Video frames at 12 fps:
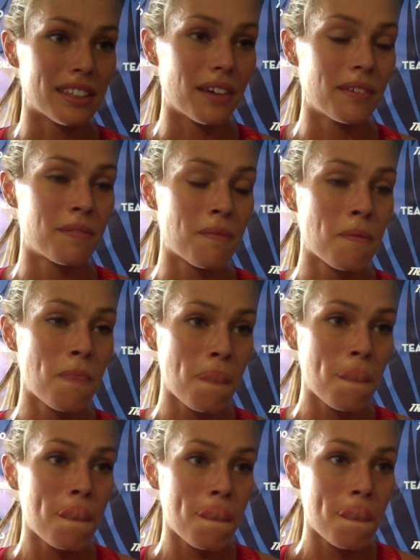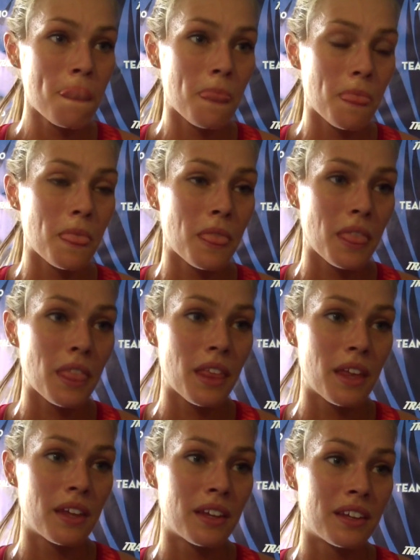So that 1500 kind
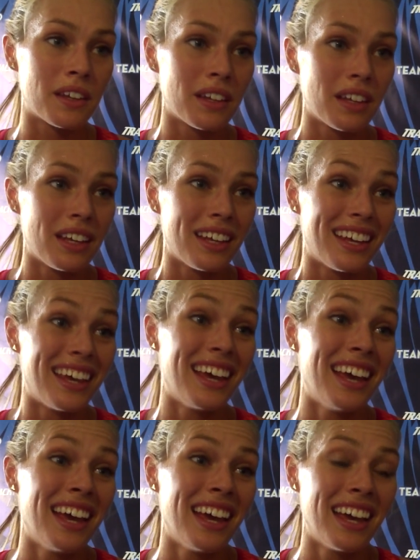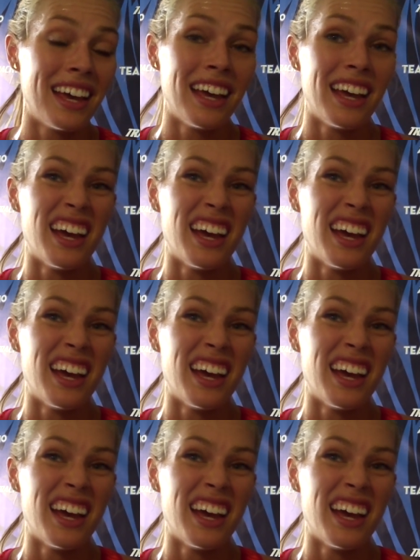of give you more confidence? Or?